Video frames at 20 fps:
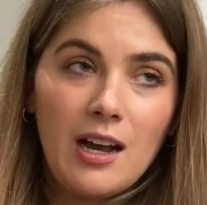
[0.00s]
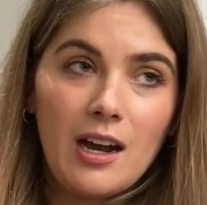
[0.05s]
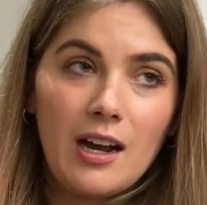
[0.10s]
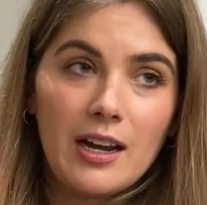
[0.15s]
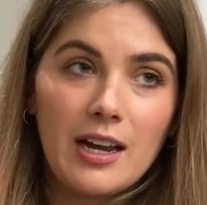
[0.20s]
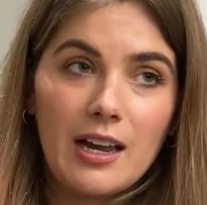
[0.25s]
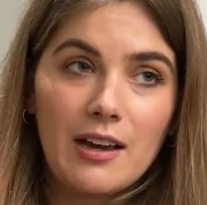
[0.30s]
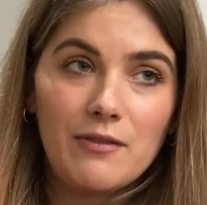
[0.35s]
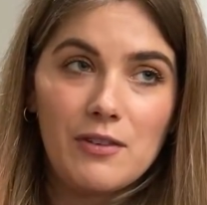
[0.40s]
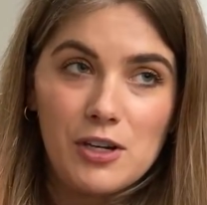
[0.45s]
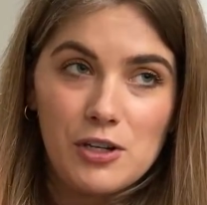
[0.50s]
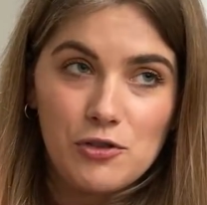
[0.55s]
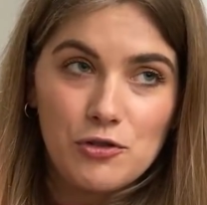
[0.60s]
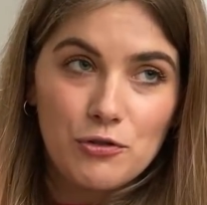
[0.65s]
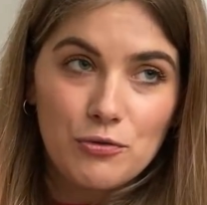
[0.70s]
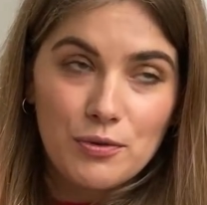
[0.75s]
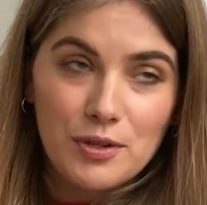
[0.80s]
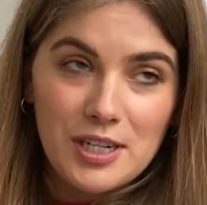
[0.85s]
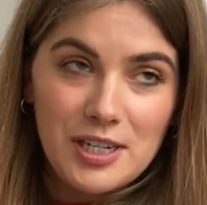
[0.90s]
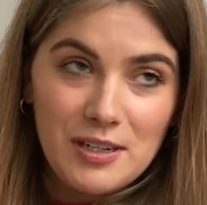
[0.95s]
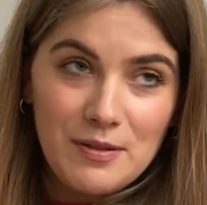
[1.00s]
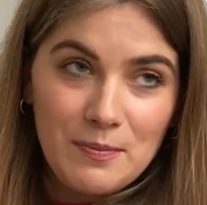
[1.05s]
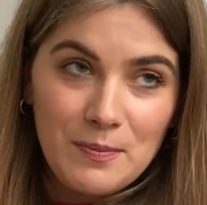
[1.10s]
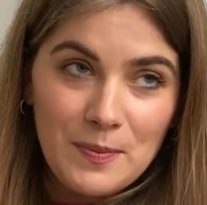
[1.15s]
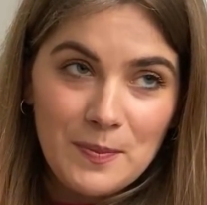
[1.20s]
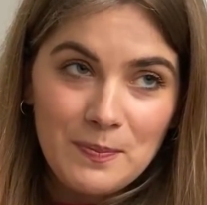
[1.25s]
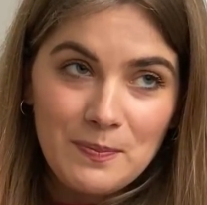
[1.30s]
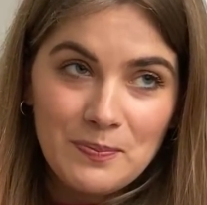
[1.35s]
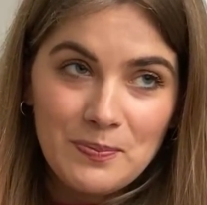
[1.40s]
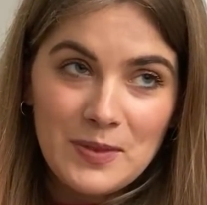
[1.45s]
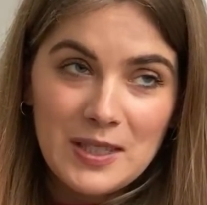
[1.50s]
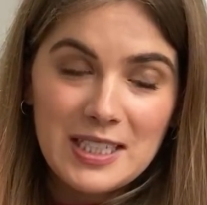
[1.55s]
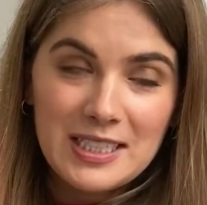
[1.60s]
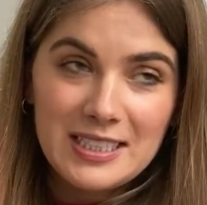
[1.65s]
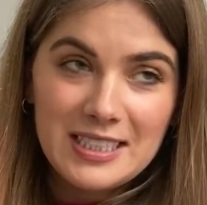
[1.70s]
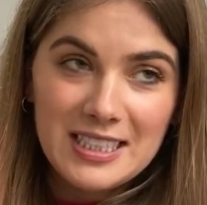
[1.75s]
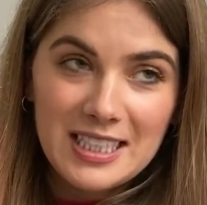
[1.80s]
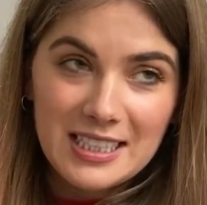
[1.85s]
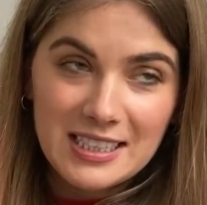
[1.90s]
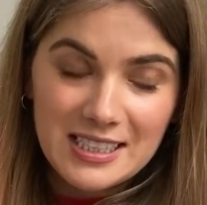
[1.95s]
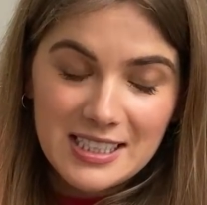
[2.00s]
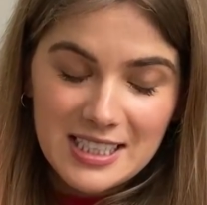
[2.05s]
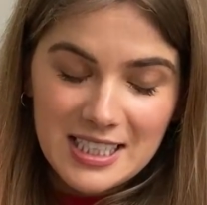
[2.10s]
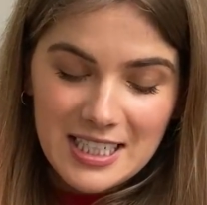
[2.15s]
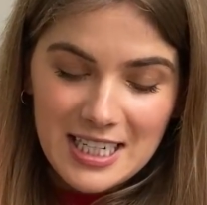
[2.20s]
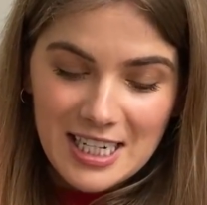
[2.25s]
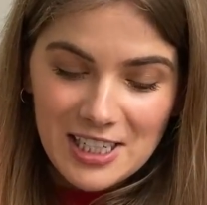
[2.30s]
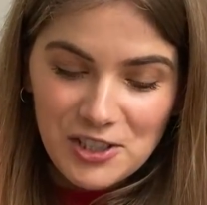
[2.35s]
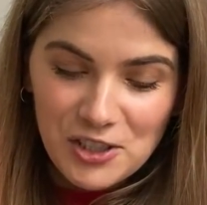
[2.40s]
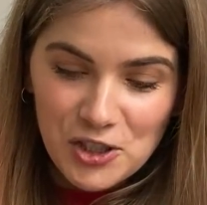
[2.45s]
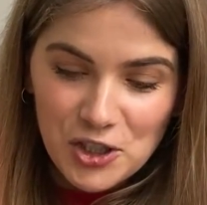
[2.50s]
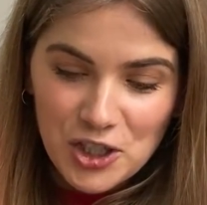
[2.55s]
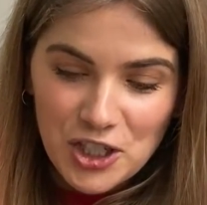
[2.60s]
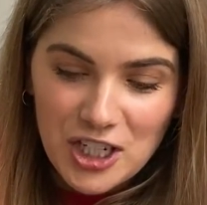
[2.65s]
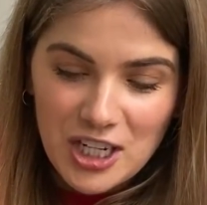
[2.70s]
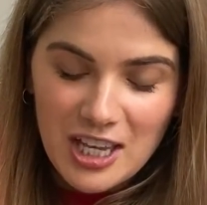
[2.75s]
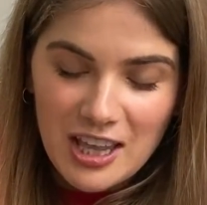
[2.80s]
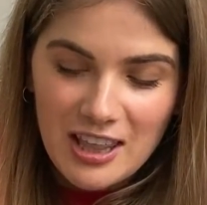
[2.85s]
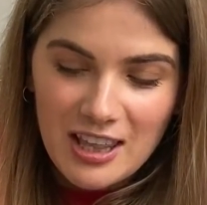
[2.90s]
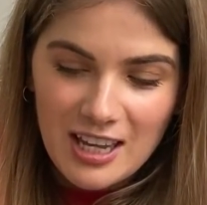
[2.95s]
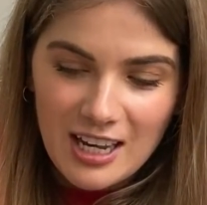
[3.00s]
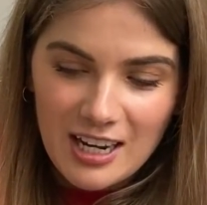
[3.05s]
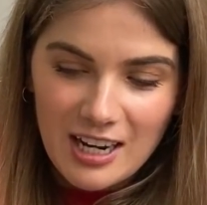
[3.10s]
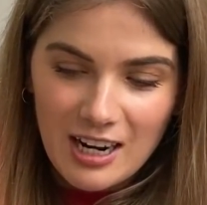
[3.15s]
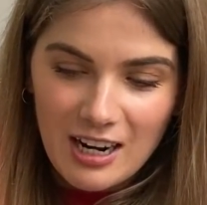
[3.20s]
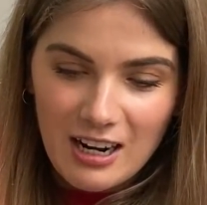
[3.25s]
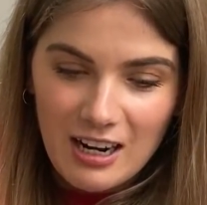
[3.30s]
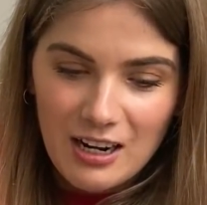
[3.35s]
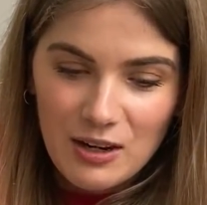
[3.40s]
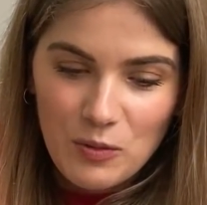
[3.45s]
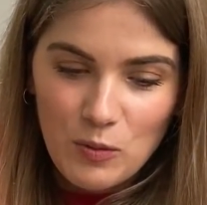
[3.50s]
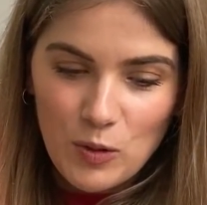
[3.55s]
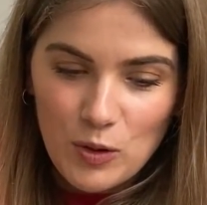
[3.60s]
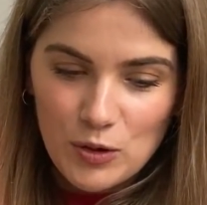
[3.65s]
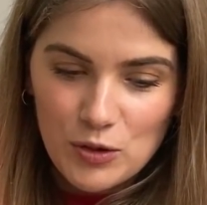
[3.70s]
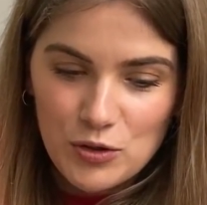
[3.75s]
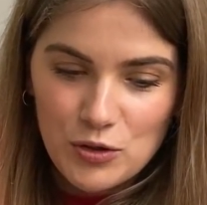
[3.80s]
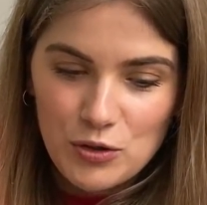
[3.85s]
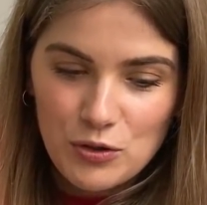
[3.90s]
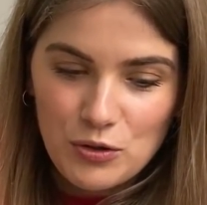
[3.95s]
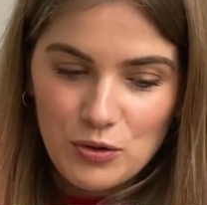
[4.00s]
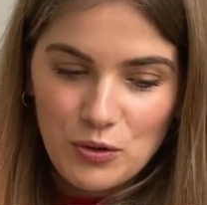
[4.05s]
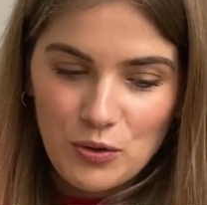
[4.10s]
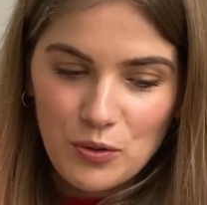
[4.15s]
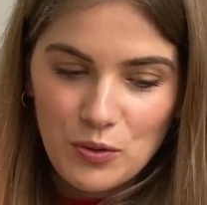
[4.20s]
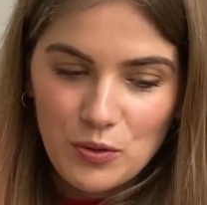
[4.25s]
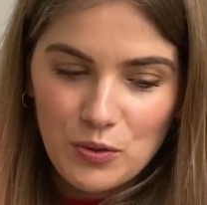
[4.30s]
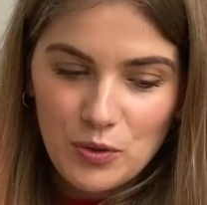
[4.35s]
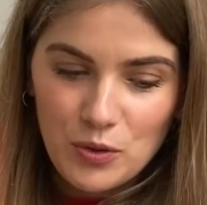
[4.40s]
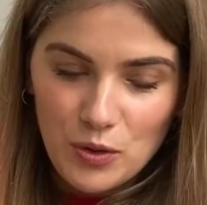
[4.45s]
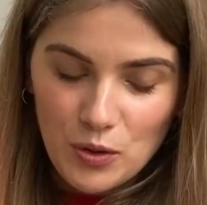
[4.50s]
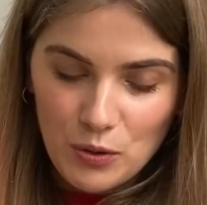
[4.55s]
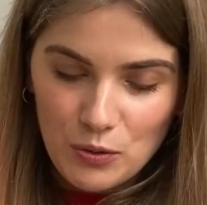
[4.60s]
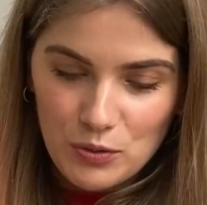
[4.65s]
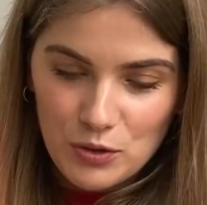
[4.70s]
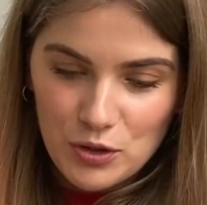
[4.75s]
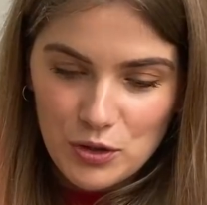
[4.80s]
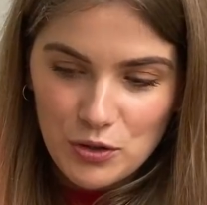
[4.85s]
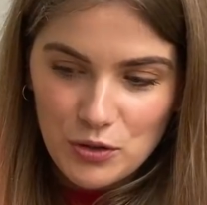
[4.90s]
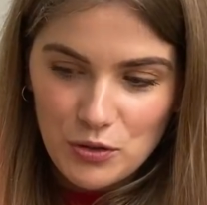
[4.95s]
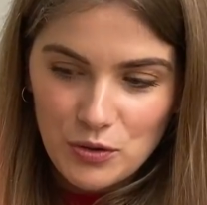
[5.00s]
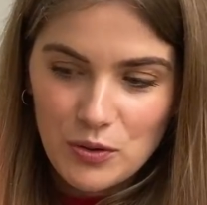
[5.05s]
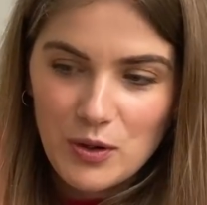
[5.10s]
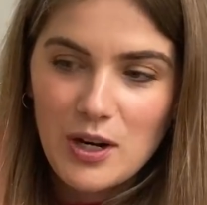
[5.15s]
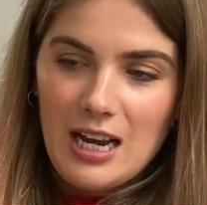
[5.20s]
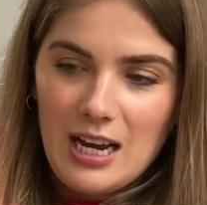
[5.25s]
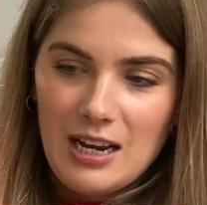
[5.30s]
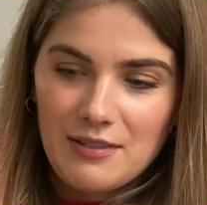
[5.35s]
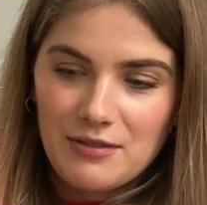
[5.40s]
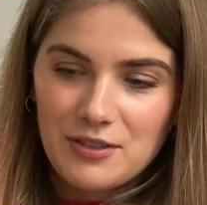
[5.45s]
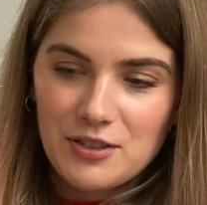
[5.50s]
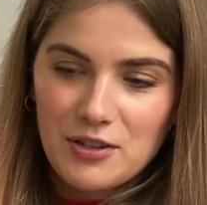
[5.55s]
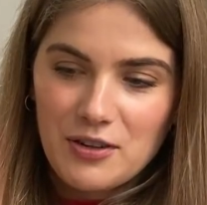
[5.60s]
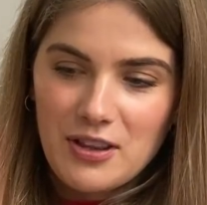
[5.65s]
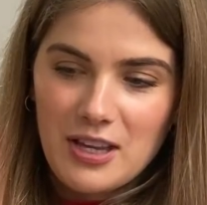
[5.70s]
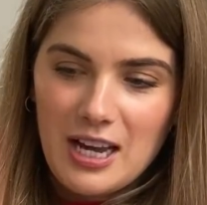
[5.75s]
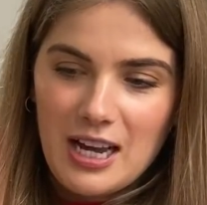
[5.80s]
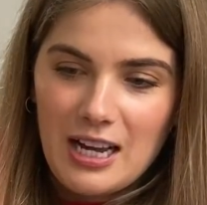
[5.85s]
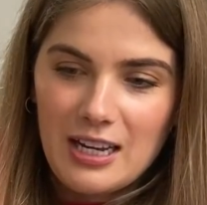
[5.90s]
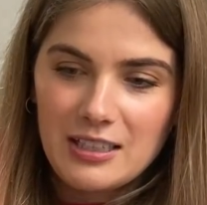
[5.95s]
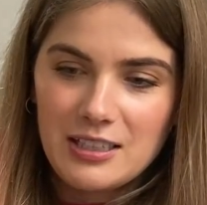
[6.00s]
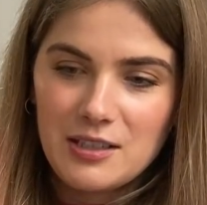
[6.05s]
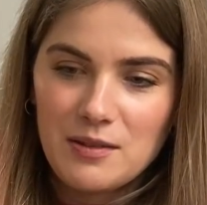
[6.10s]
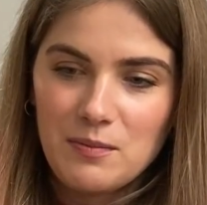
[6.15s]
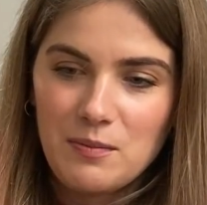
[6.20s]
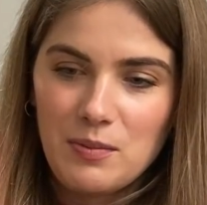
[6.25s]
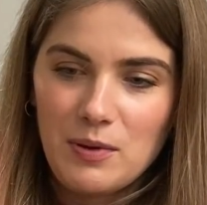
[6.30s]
I have a dream destination that I want to go to after that,